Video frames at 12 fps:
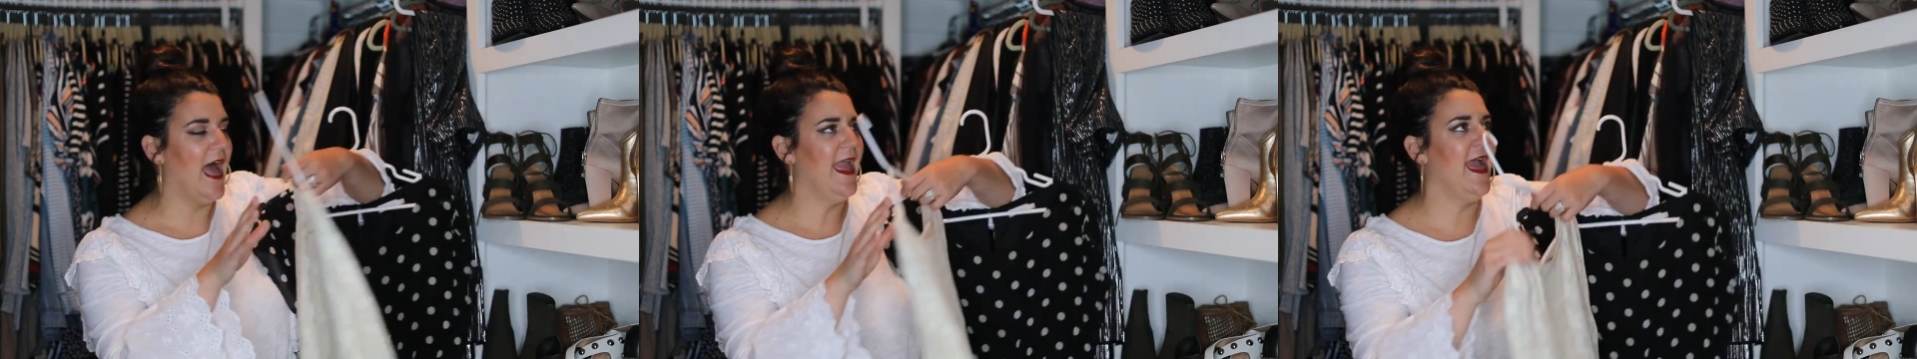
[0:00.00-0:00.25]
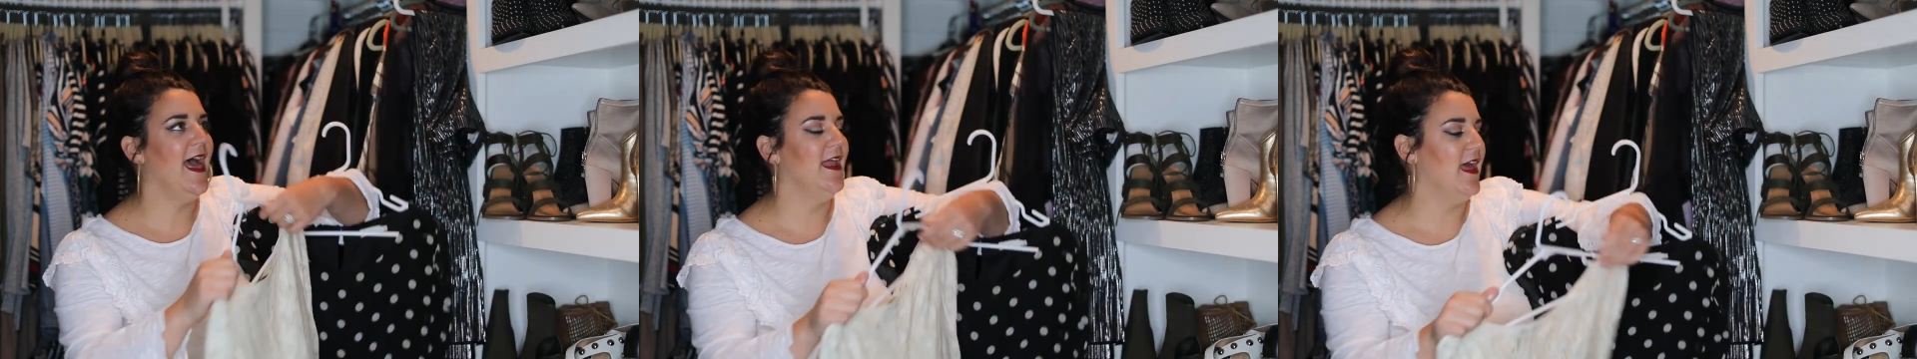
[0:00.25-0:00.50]
I
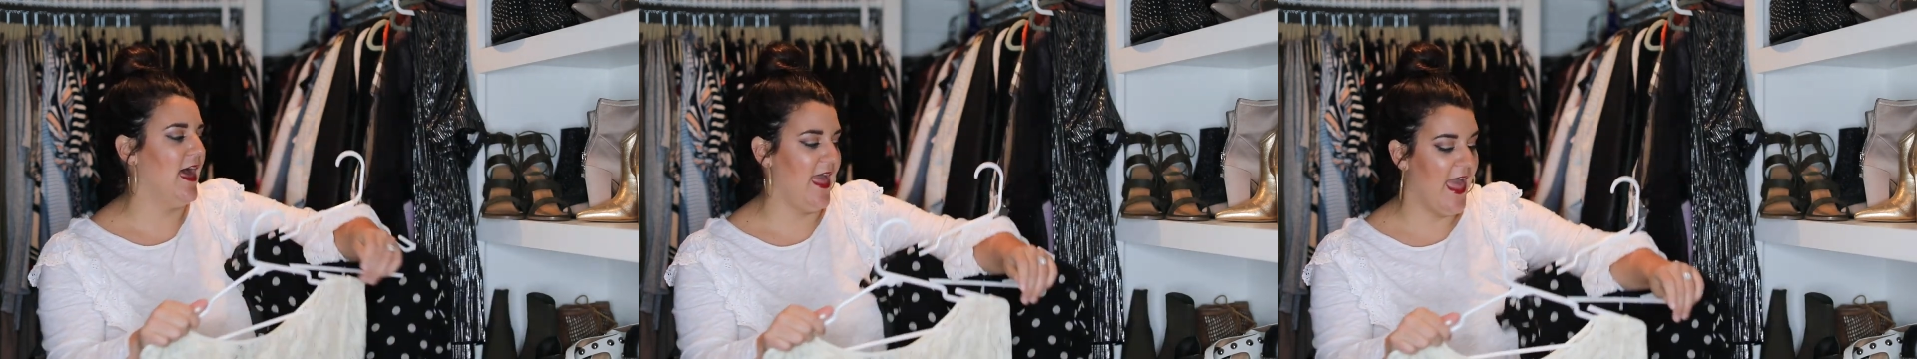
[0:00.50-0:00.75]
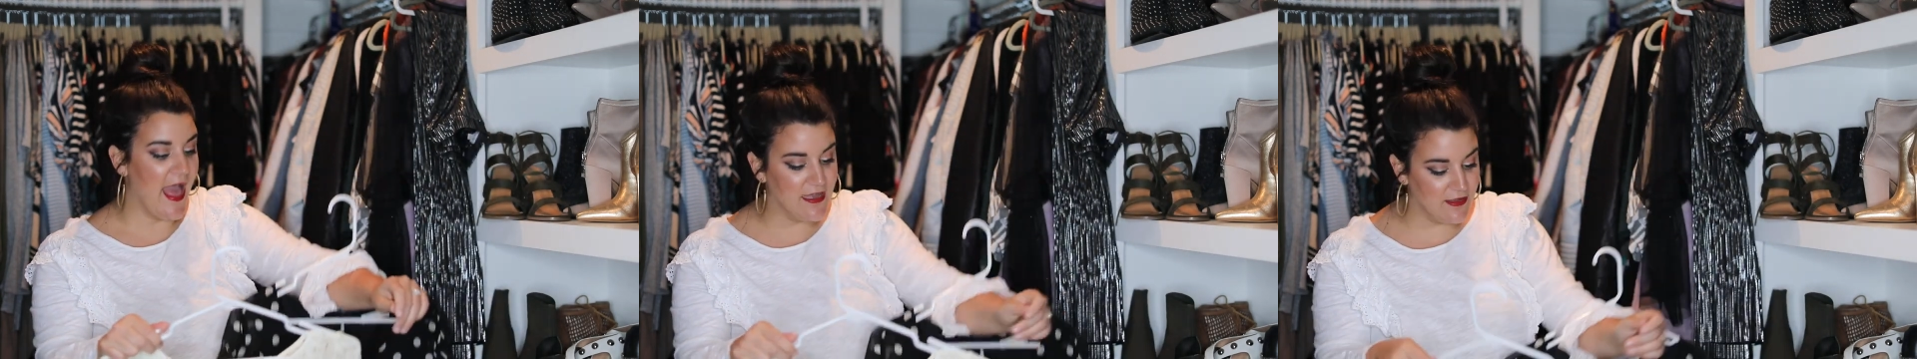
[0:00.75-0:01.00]
had a
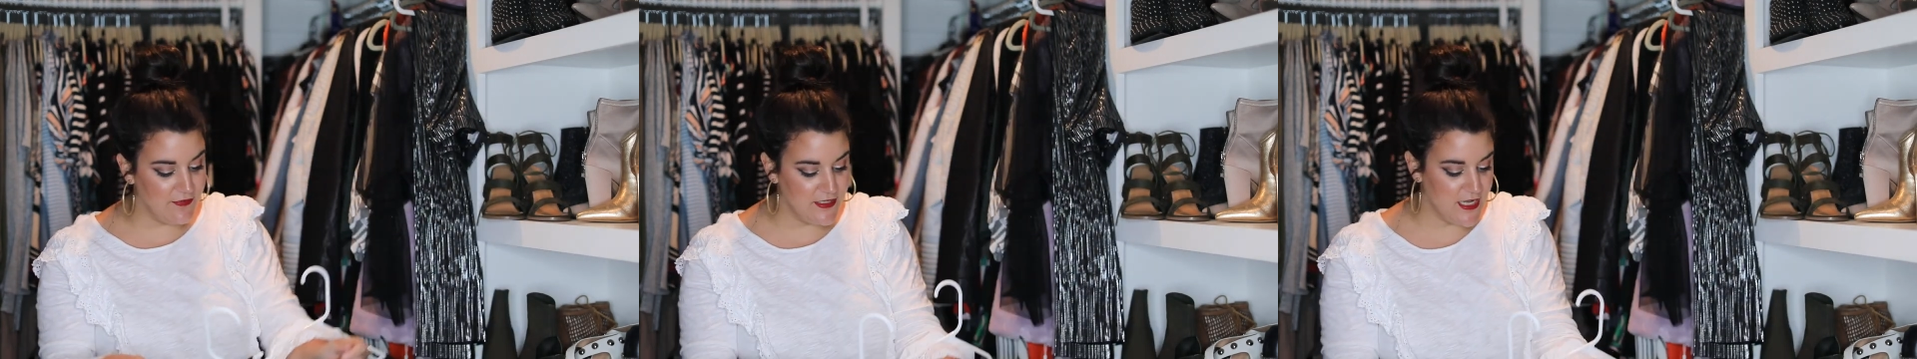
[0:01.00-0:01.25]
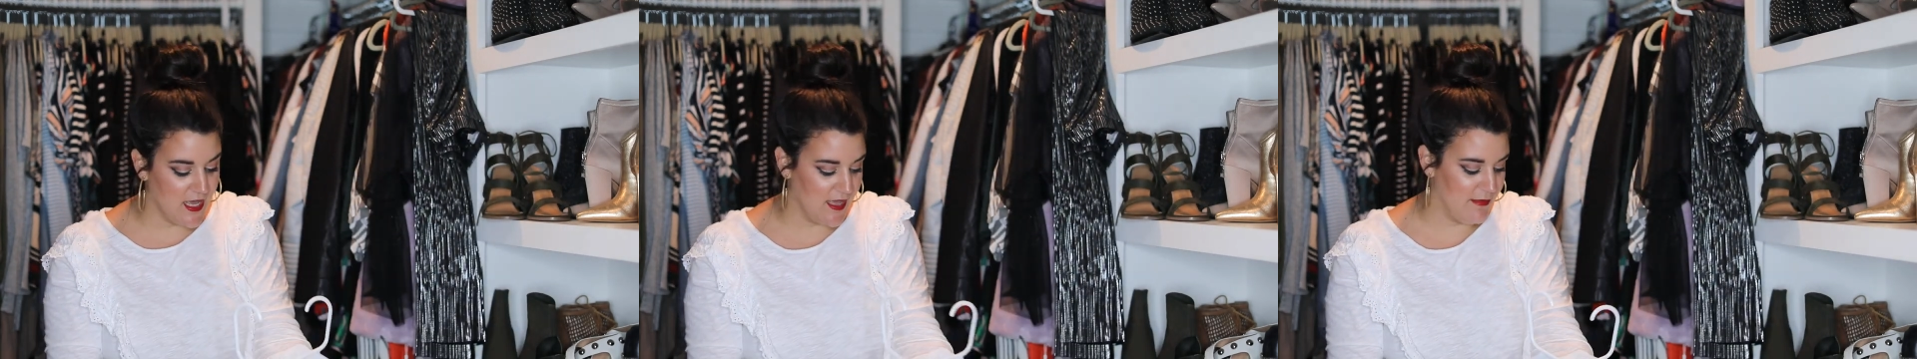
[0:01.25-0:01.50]
heck of a
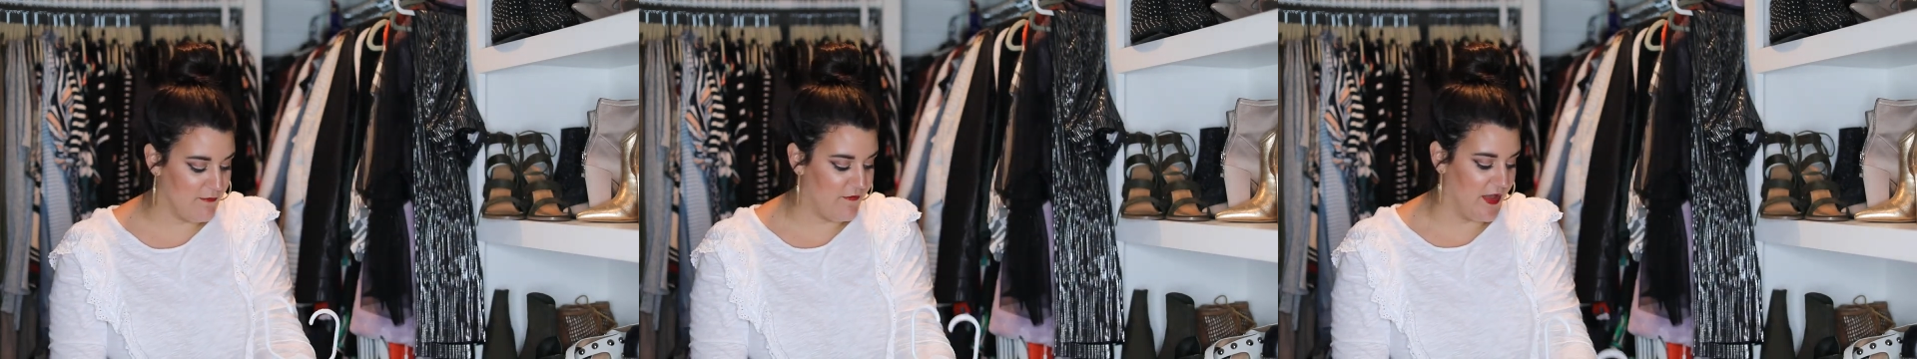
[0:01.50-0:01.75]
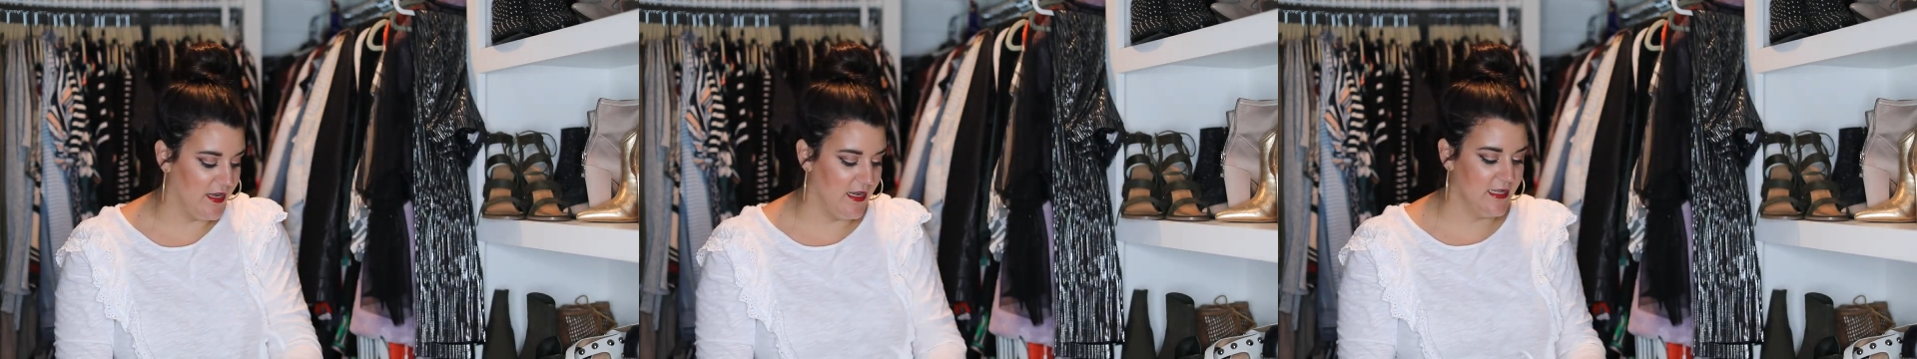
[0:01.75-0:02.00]
time
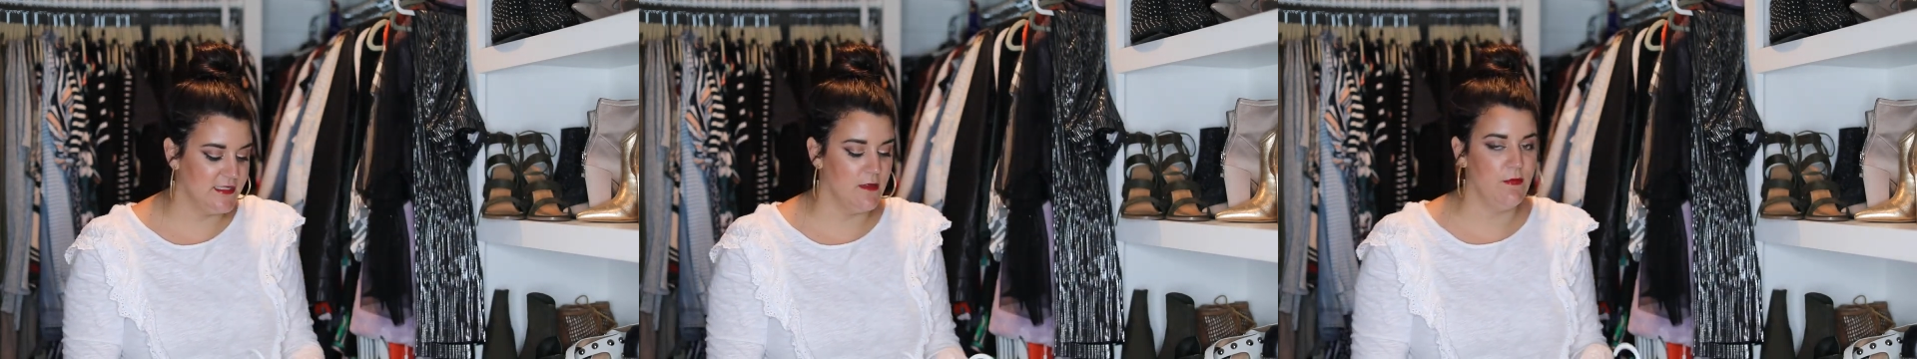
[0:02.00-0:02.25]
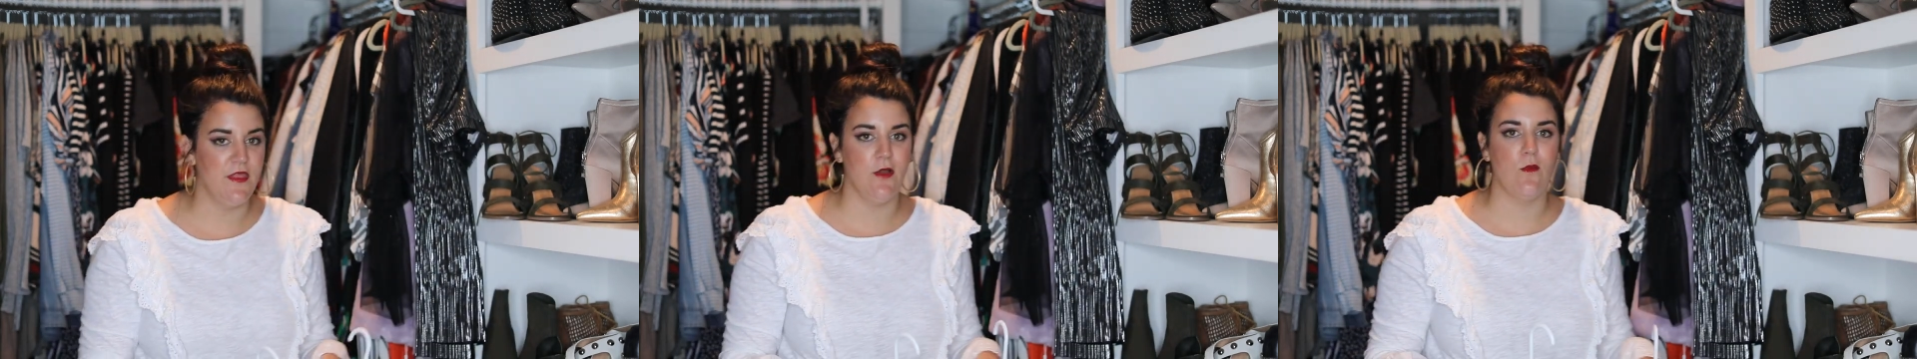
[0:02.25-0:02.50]
finding
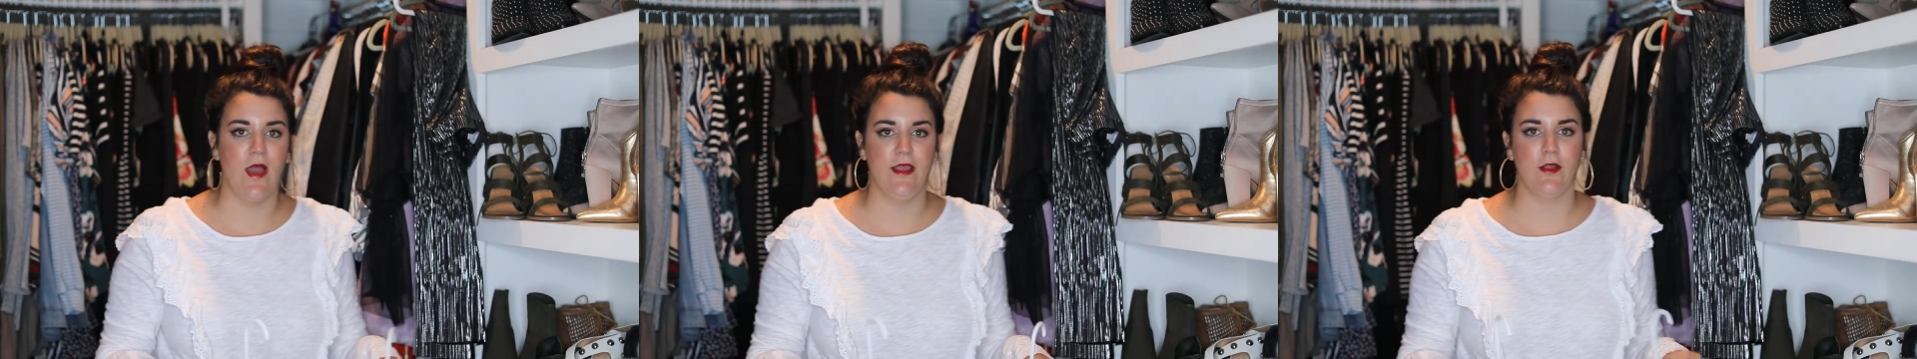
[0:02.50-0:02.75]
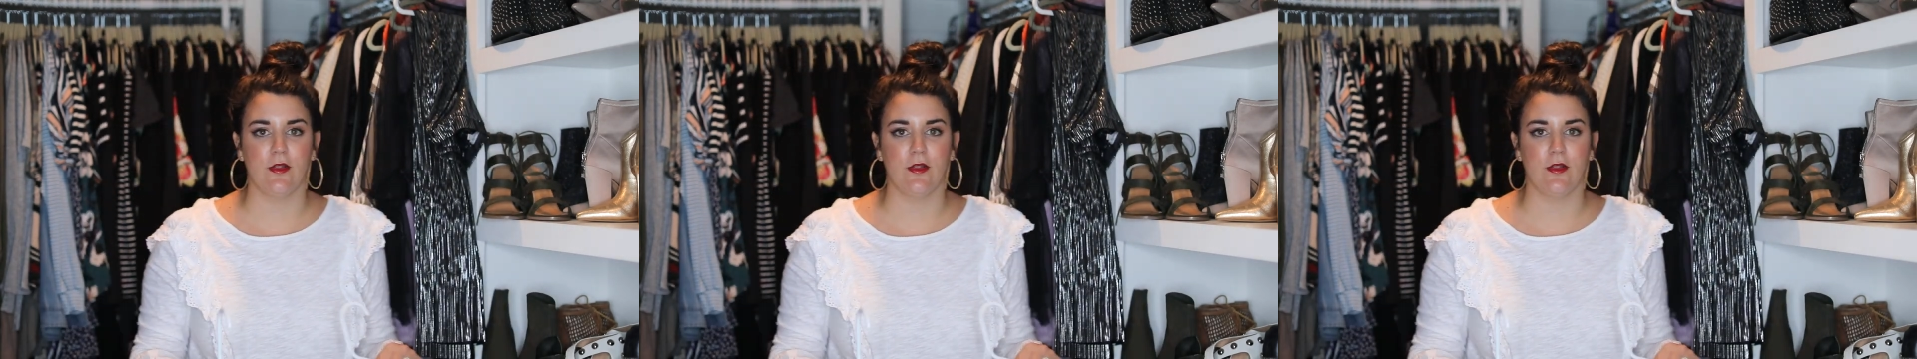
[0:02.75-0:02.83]
something white